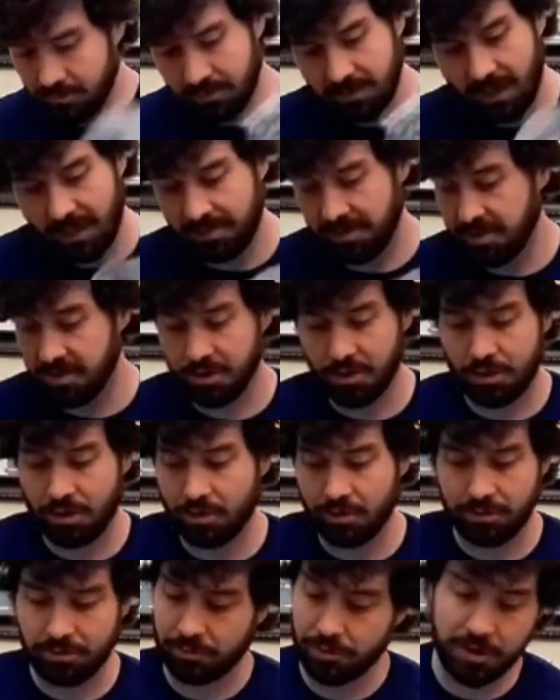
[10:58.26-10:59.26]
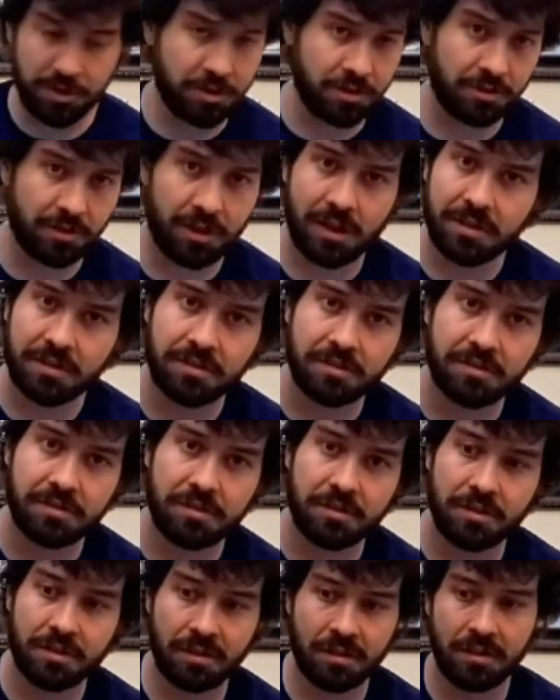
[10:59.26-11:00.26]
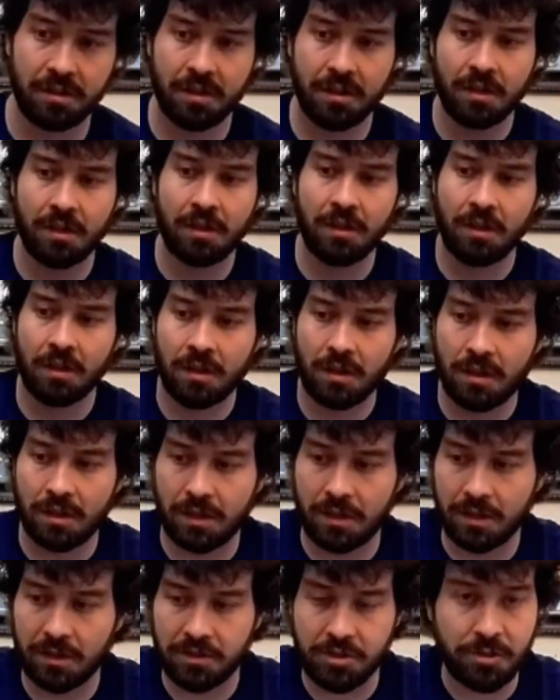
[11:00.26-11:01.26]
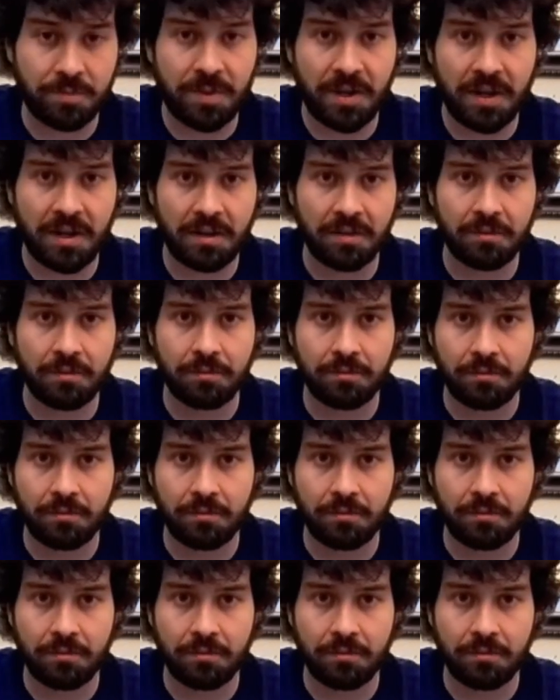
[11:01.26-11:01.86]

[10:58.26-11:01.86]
And these are all region locked to Japan,